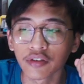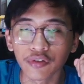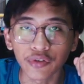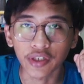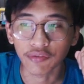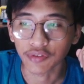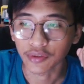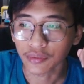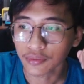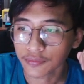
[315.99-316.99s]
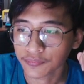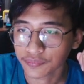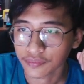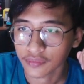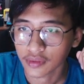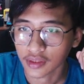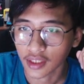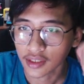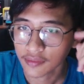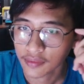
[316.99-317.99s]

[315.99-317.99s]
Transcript: grid view, okay,